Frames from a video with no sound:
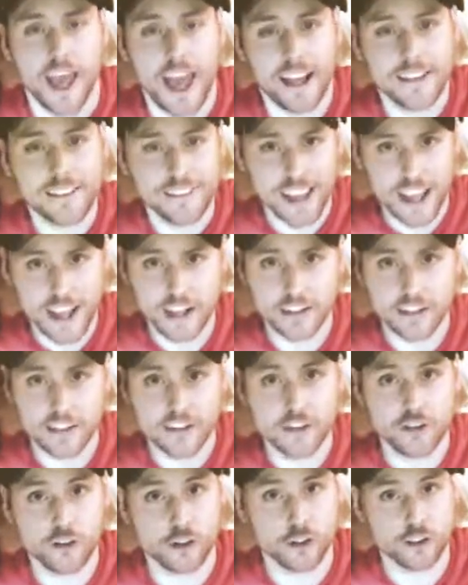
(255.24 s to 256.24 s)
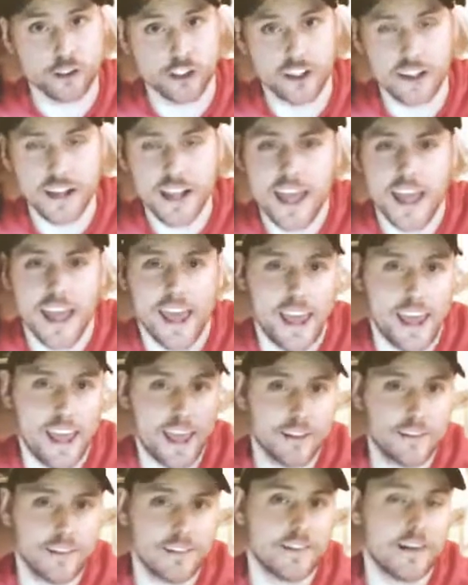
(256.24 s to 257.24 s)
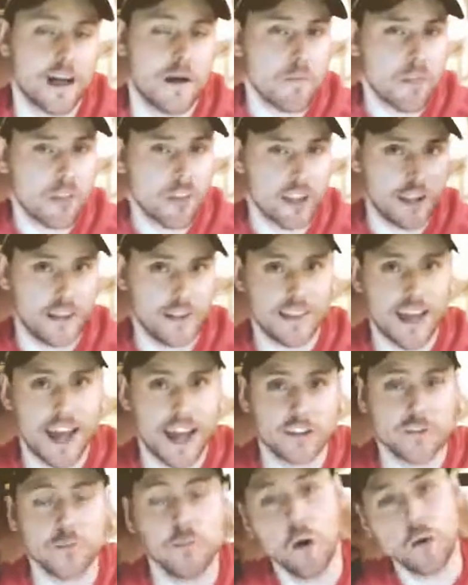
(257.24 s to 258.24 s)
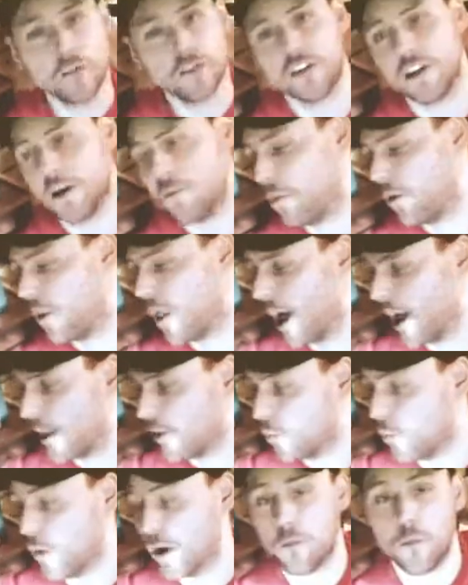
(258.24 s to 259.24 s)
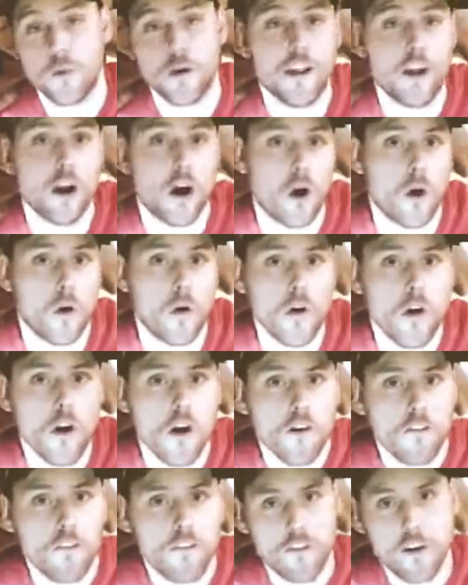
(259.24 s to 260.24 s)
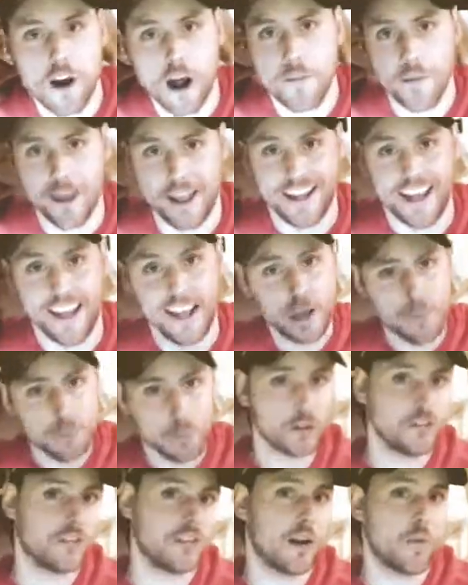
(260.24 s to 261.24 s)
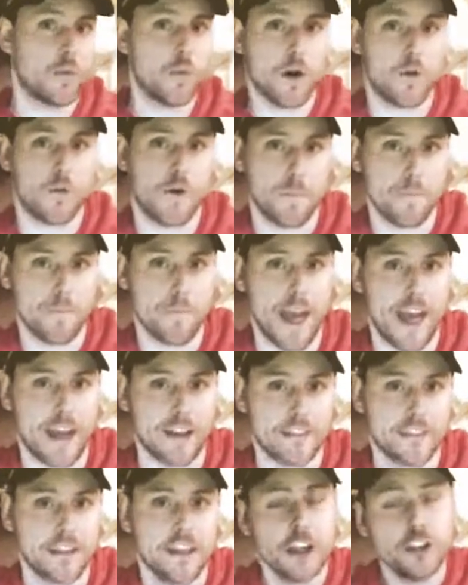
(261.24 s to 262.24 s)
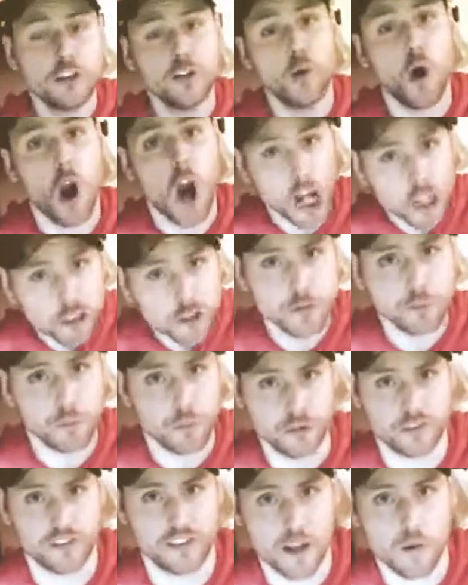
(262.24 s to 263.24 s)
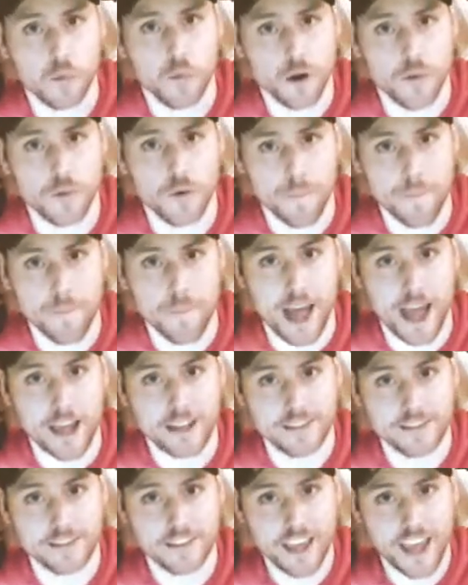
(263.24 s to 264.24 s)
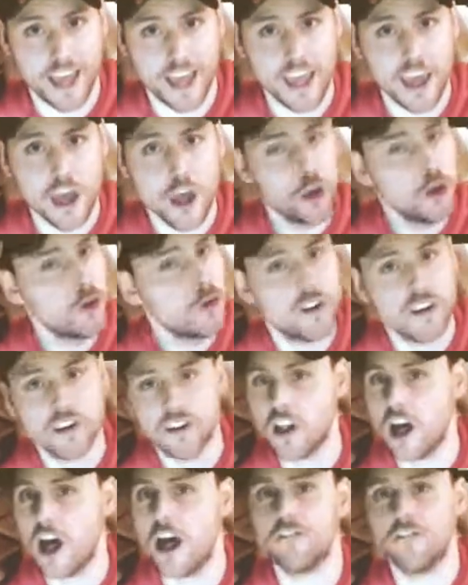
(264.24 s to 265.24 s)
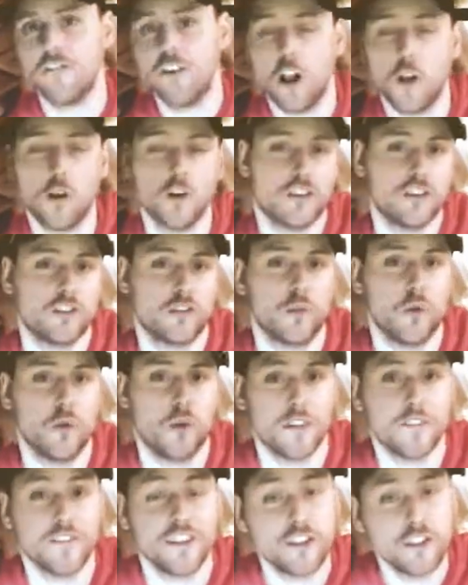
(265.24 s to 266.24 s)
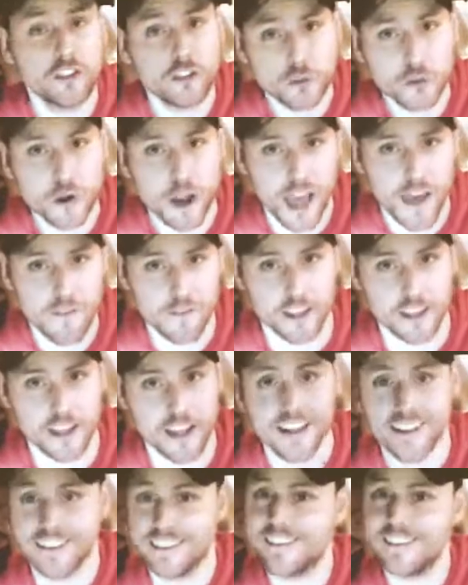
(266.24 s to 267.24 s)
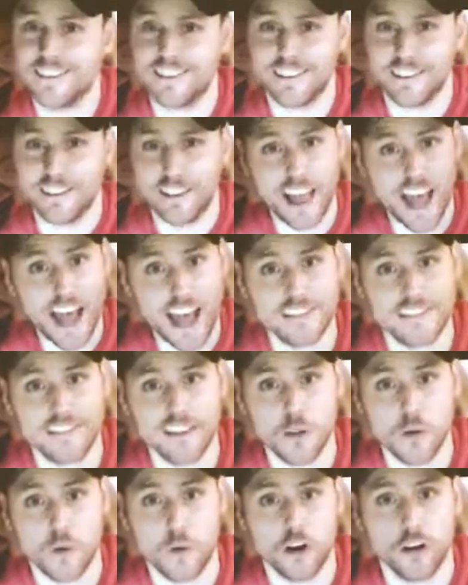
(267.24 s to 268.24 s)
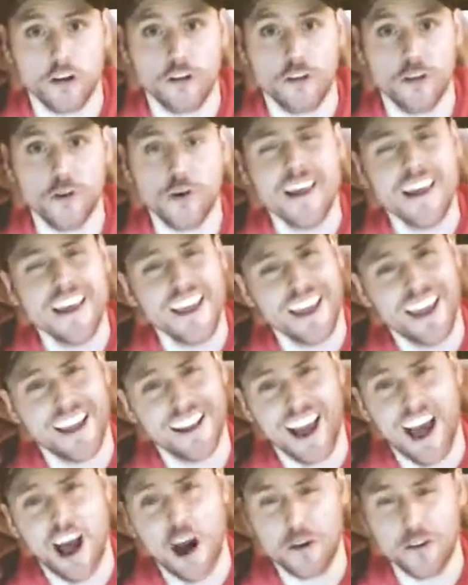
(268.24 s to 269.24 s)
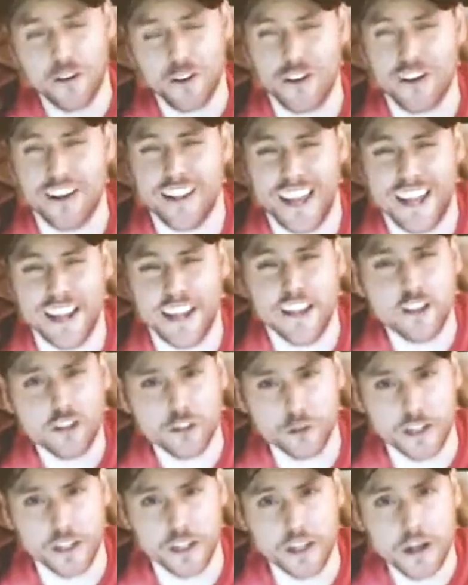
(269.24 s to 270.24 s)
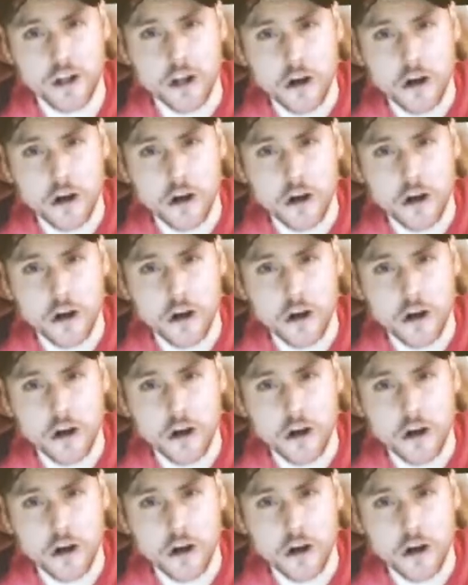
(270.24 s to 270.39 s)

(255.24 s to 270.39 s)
Exhale and exertion is something that's mostly applied when we go from an 80% 1 rep max to 100% 1 rep max. Okay? You cannot follow this rule if it's too heavy. This is the last thing you want to do and how you're going to get injury.